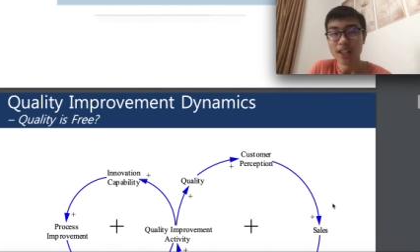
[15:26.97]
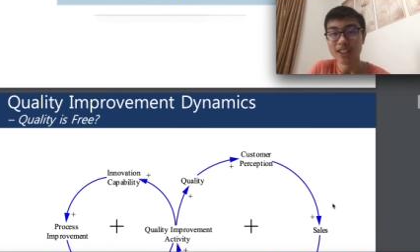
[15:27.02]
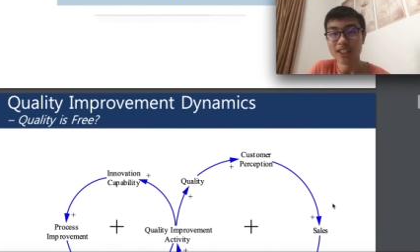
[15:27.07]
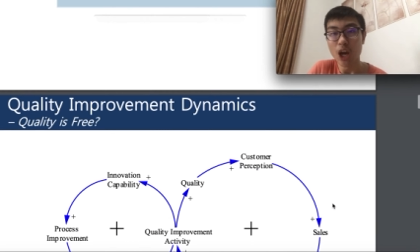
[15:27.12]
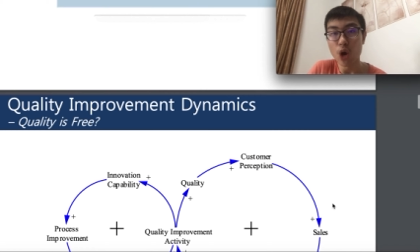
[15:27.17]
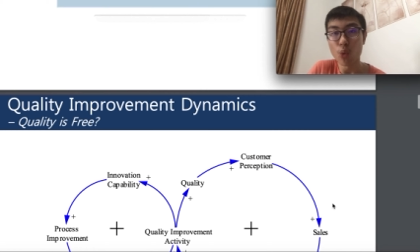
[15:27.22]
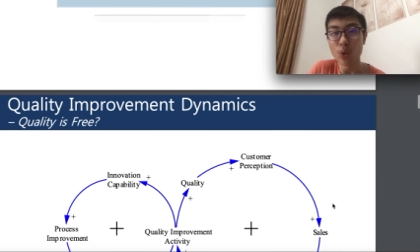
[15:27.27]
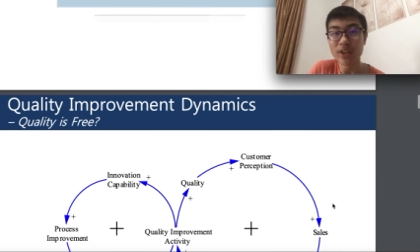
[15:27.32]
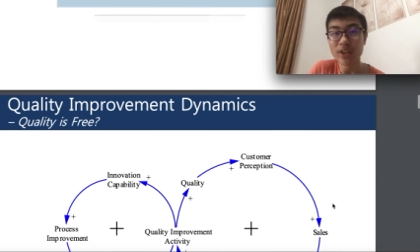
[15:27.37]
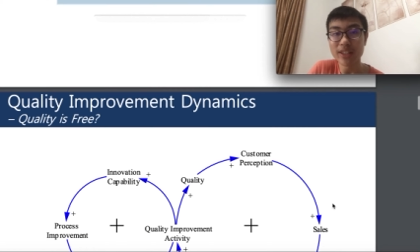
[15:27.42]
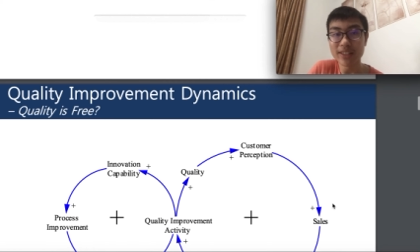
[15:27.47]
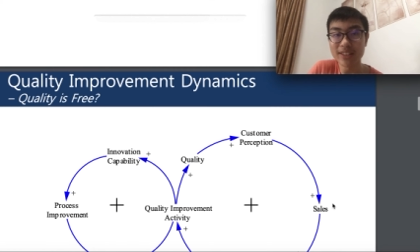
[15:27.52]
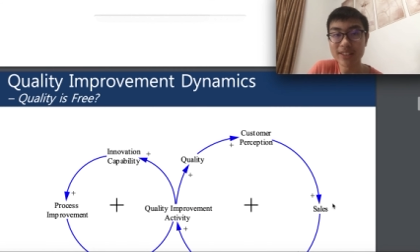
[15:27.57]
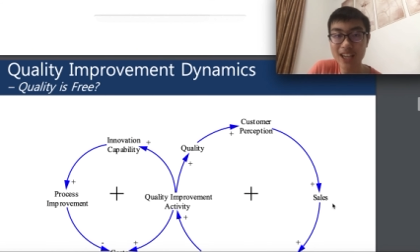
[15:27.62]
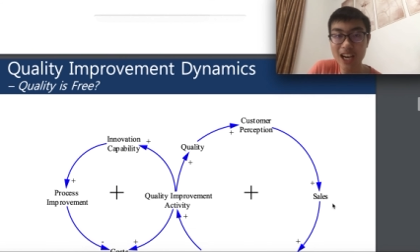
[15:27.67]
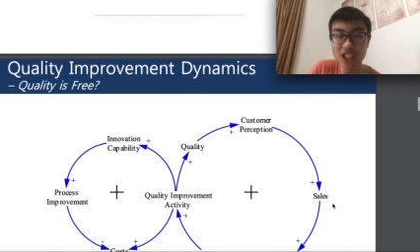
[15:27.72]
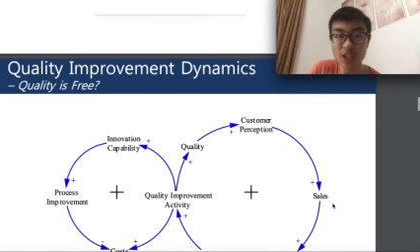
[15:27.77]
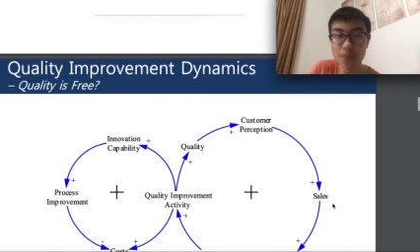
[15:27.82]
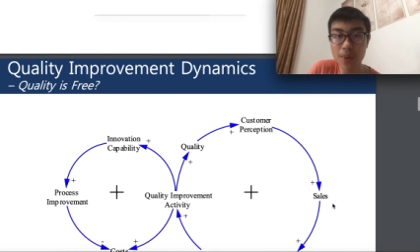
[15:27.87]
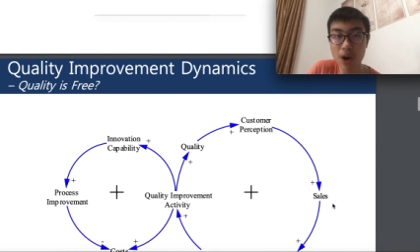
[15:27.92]
Then we
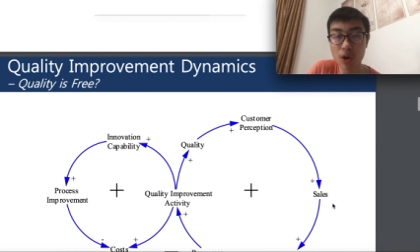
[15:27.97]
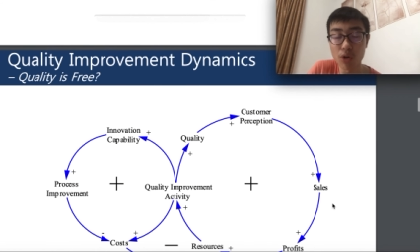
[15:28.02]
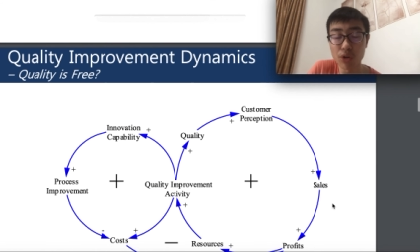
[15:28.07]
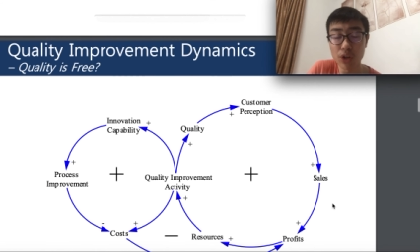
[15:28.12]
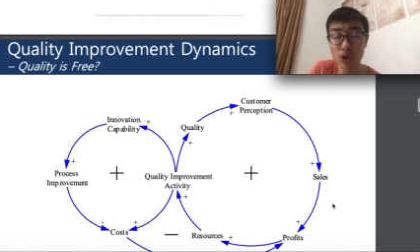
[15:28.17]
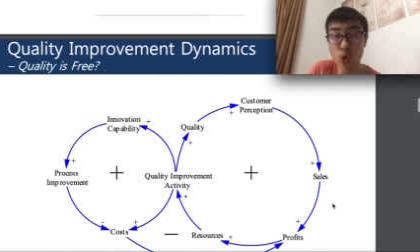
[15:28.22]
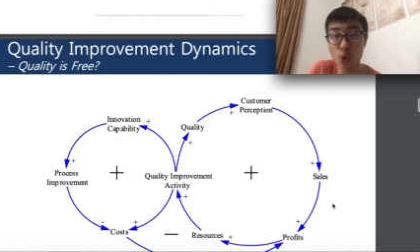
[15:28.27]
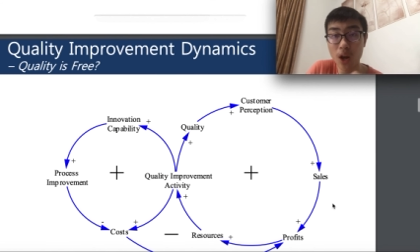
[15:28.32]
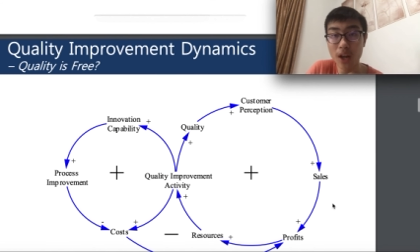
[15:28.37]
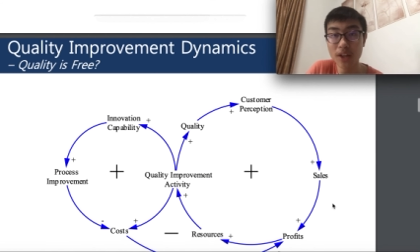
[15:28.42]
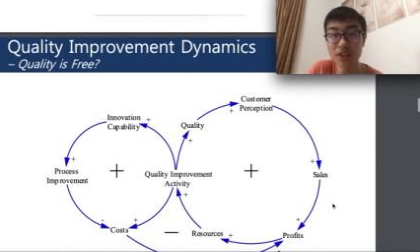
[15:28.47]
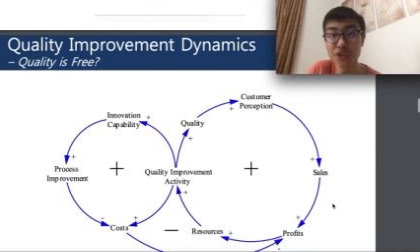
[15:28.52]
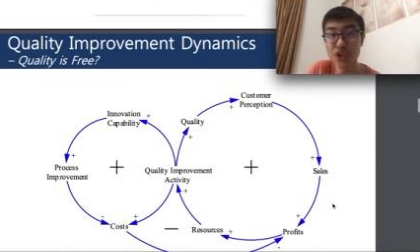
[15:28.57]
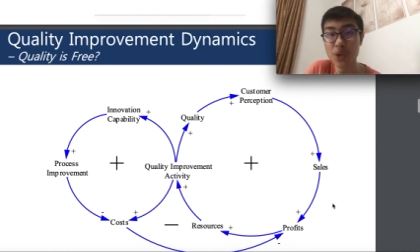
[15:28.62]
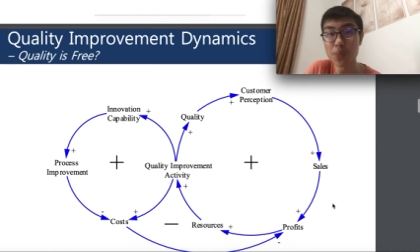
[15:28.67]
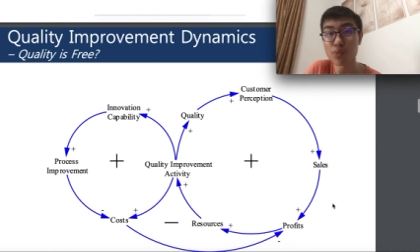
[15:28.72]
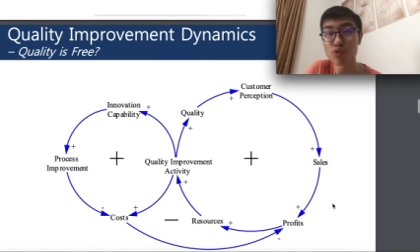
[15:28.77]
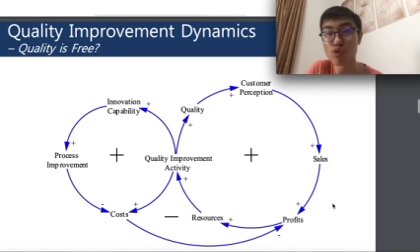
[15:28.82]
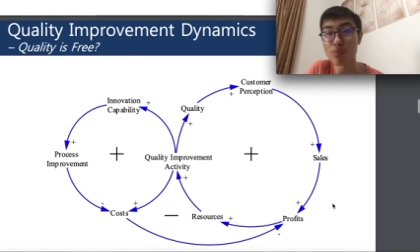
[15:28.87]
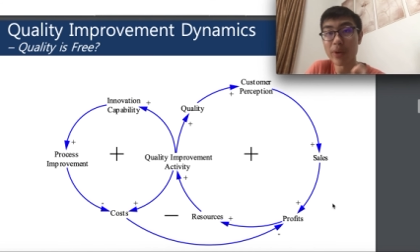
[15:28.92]
discussed about the quality
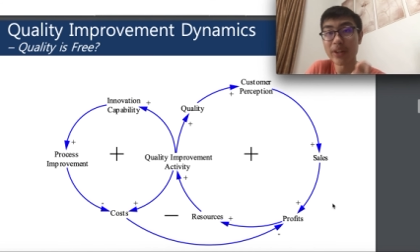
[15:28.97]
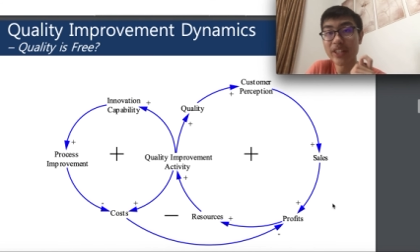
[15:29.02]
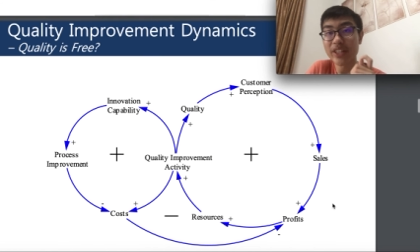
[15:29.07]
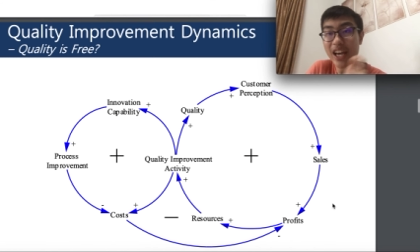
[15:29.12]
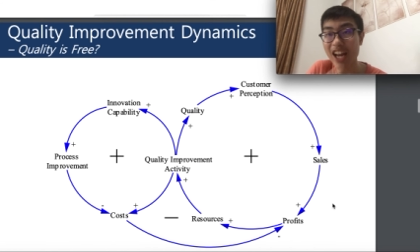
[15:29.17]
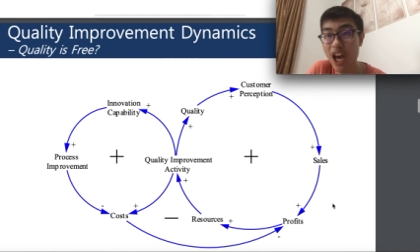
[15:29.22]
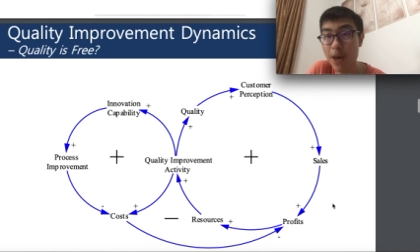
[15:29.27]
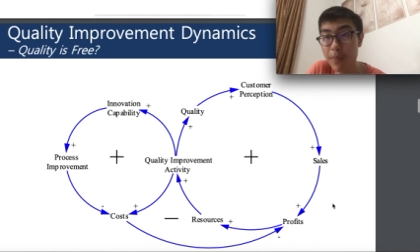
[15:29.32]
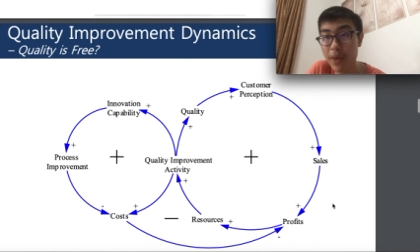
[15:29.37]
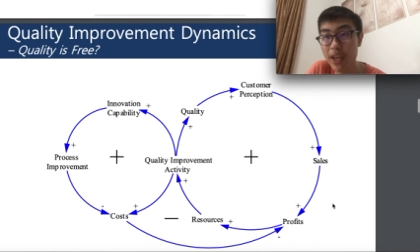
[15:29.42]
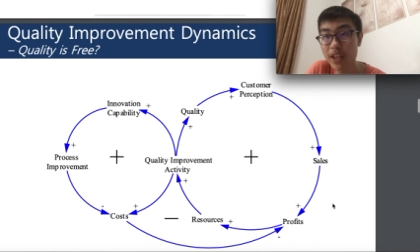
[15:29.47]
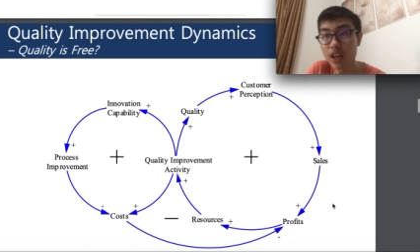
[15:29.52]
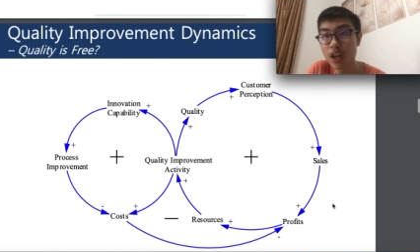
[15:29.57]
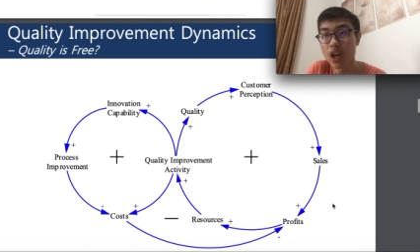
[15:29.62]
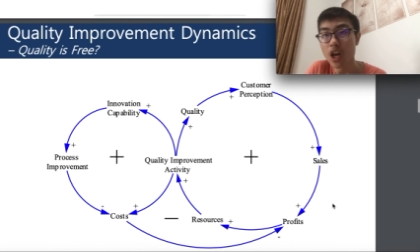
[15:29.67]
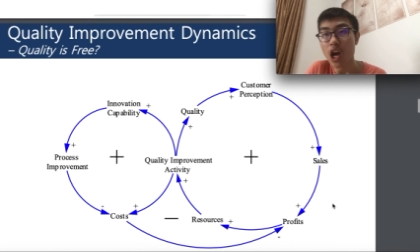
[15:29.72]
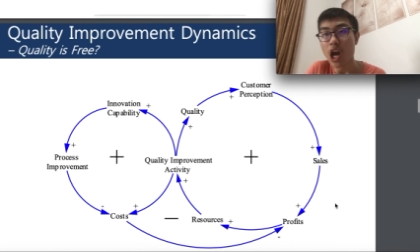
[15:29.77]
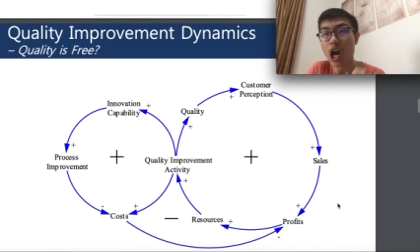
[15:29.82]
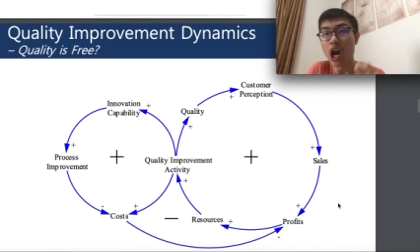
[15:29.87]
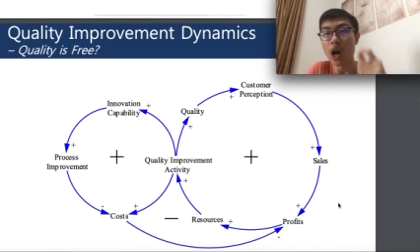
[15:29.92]
improvement dynamic,
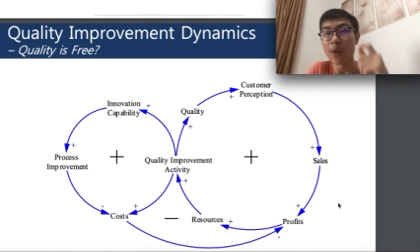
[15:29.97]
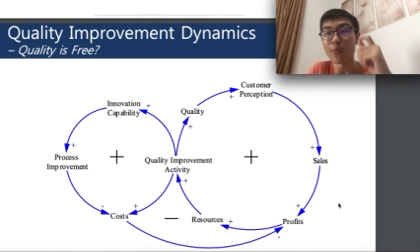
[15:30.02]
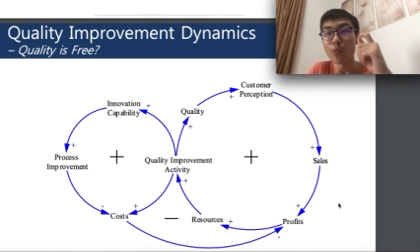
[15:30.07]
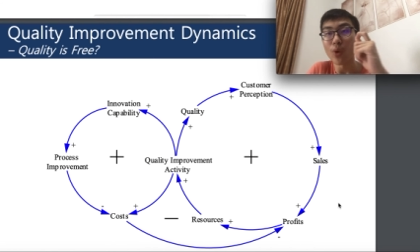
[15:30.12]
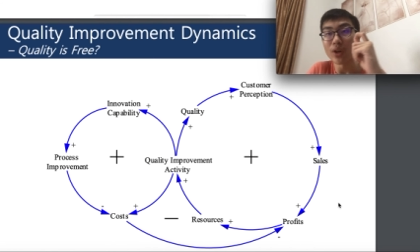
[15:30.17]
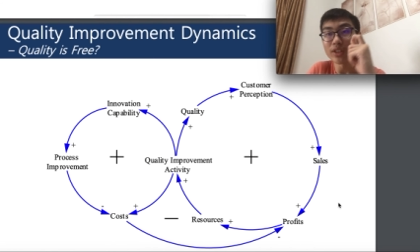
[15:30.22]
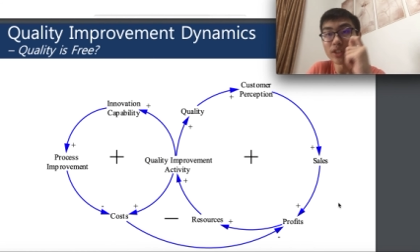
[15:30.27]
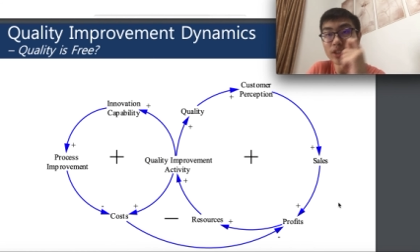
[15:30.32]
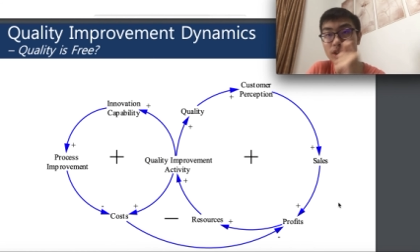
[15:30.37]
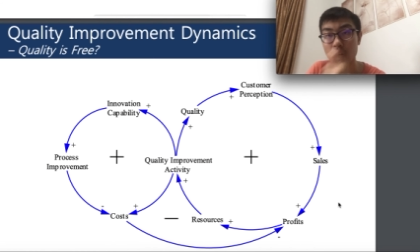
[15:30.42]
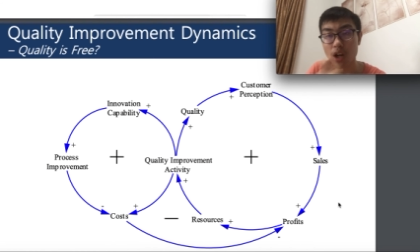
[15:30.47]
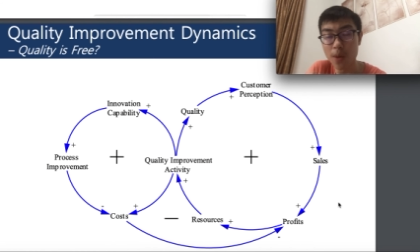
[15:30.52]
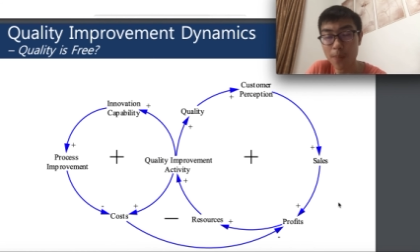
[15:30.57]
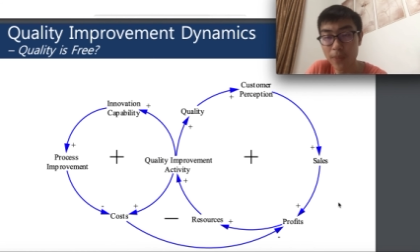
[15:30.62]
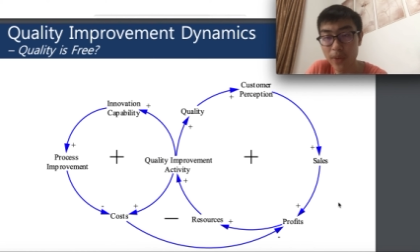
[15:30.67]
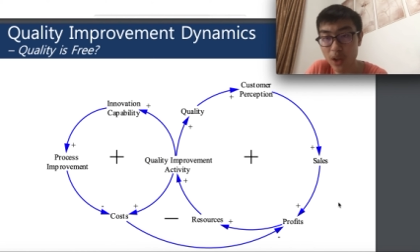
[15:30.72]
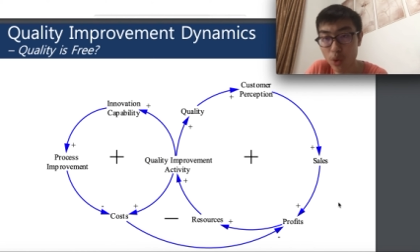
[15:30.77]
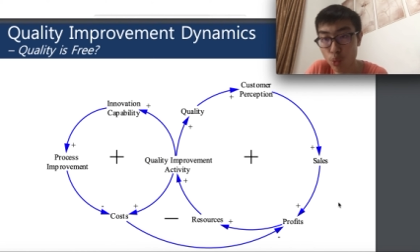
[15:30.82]
um, whether um,